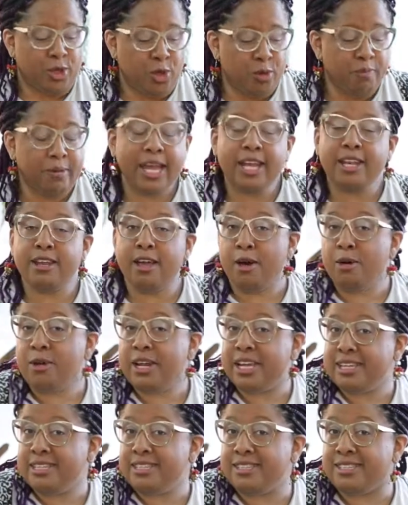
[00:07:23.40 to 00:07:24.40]
You might
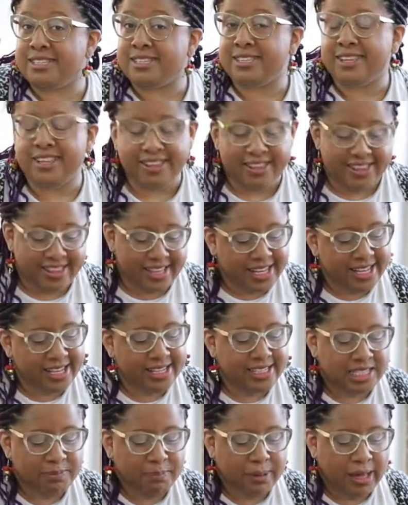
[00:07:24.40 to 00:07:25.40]
notice
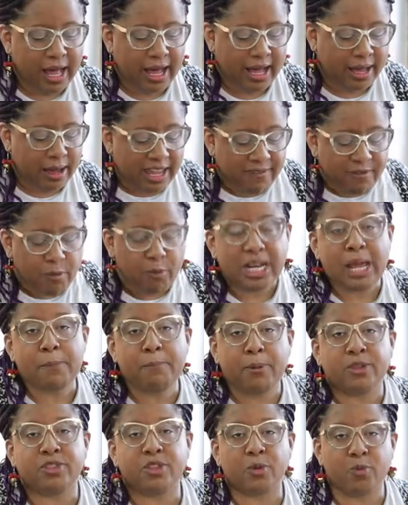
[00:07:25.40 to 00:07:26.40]
this pot, even when
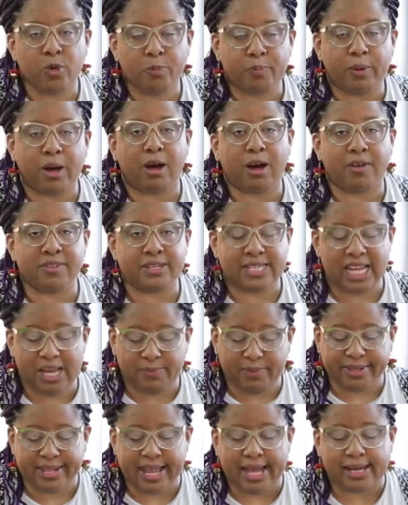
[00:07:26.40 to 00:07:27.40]
I put the root ball on the
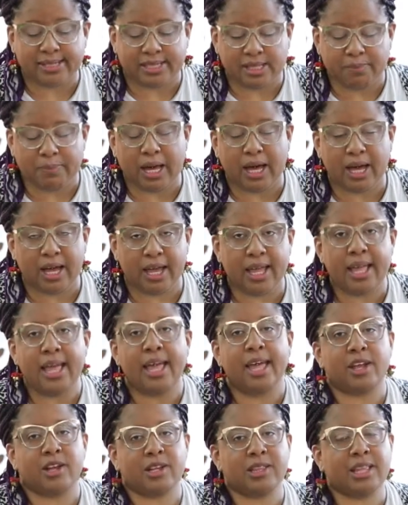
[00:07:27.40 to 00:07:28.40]
table next to the pot,
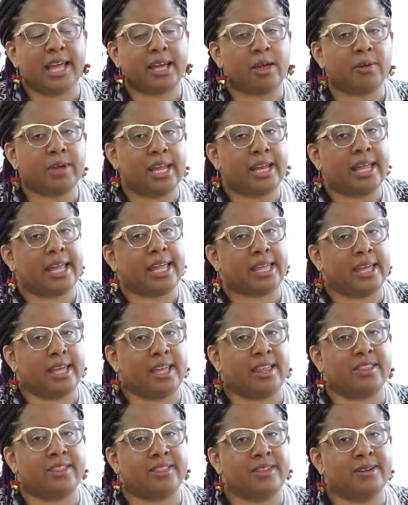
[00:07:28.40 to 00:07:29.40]
you're like, okay,
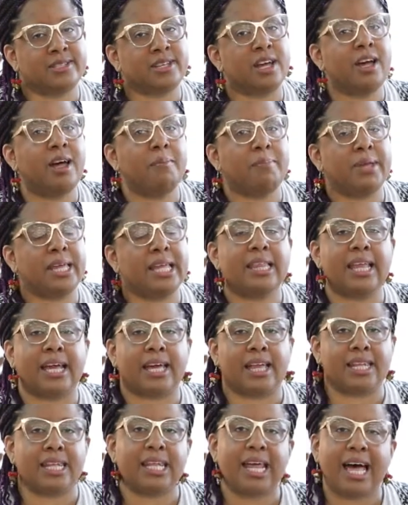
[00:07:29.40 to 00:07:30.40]
Nika, there's gonna be
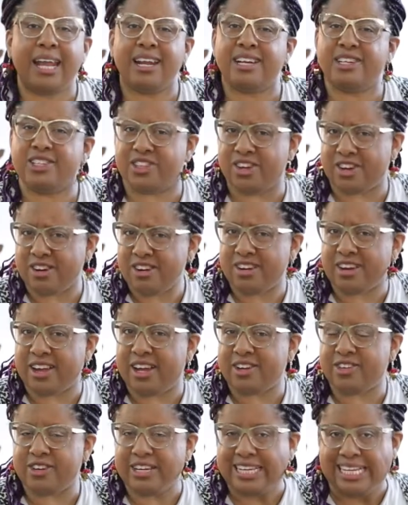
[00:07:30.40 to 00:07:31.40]
like a lot of
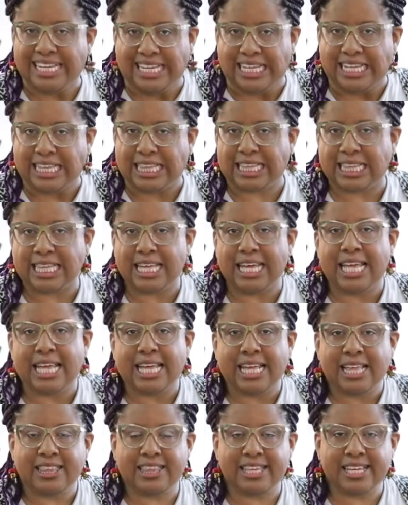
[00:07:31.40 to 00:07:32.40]
dirt underneath
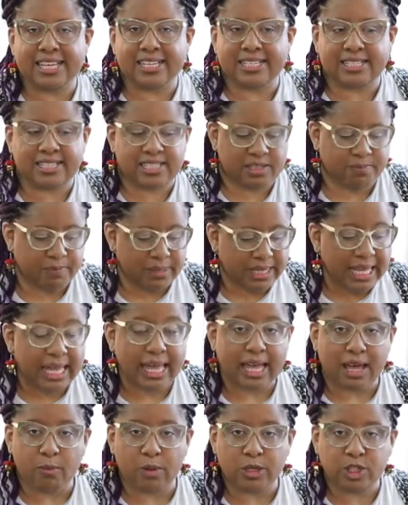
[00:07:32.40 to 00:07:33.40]
this
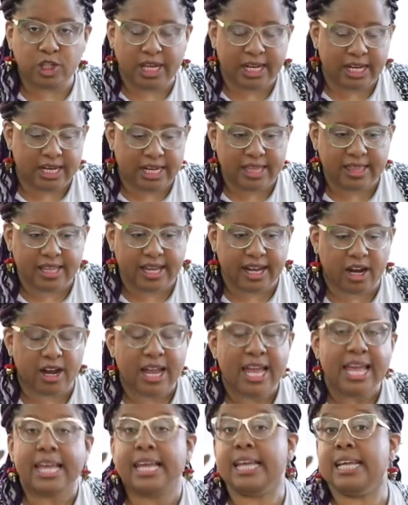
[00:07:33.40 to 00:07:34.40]
plant once you get it in
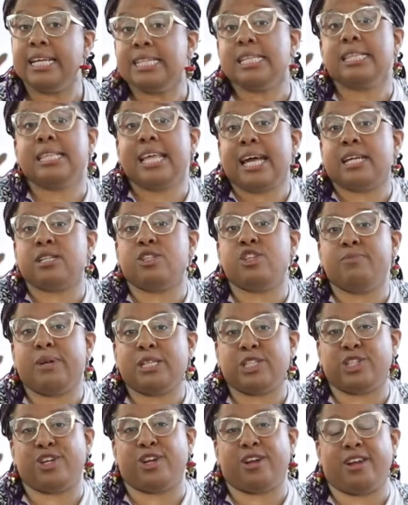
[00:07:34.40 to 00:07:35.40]
there. Isn't that too
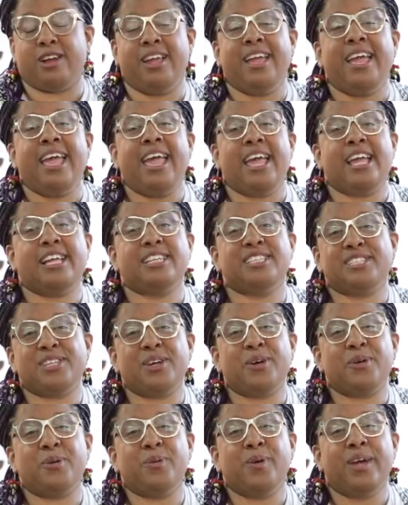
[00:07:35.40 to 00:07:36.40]
much dirt? And
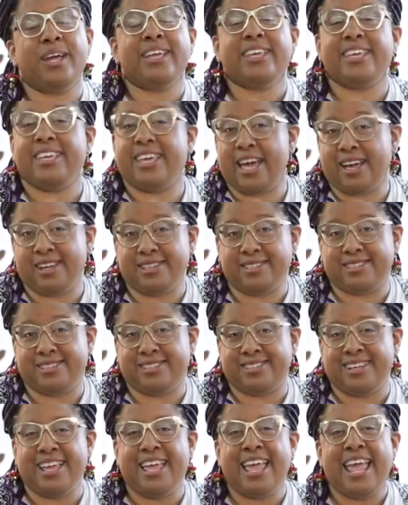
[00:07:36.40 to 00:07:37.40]
so,
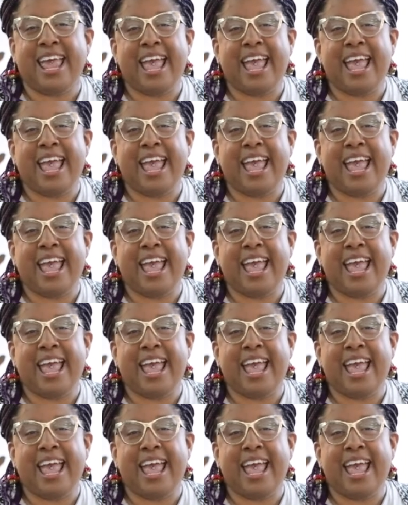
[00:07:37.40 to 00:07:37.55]
yes.